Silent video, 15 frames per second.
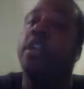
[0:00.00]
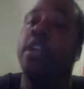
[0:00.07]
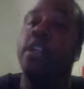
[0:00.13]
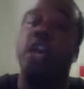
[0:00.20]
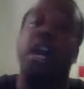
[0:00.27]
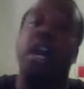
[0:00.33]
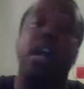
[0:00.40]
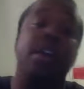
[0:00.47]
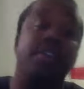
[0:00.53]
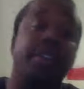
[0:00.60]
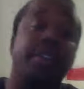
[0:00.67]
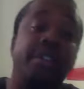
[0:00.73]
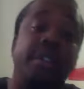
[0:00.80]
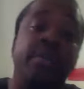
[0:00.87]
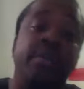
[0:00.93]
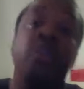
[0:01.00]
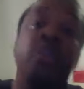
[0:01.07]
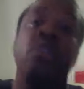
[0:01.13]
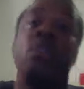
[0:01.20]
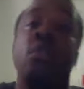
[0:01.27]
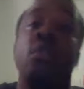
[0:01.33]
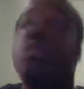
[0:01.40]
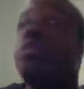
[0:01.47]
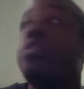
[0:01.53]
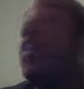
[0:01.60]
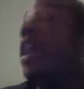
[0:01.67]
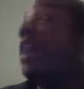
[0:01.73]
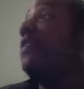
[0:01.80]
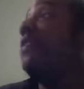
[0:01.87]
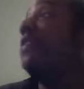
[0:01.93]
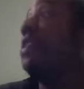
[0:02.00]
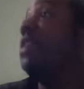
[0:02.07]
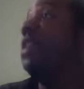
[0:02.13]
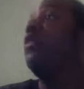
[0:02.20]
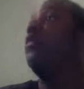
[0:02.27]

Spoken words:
tired of. When you have a different